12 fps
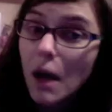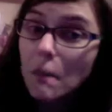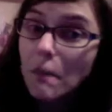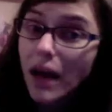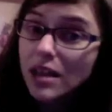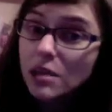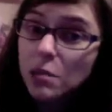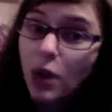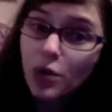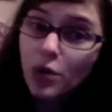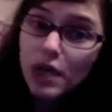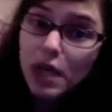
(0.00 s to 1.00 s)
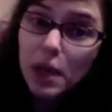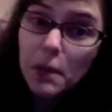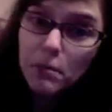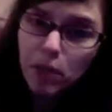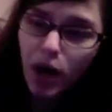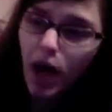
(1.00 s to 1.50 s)
My Little Pony
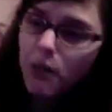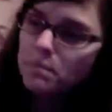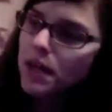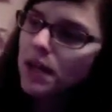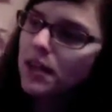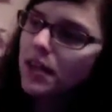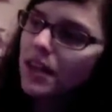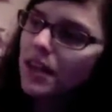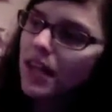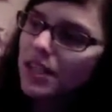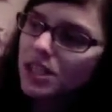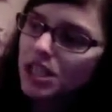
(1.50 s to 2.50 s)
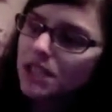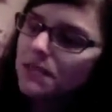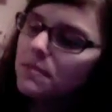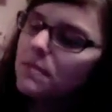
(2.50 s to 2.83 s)
Pop Collection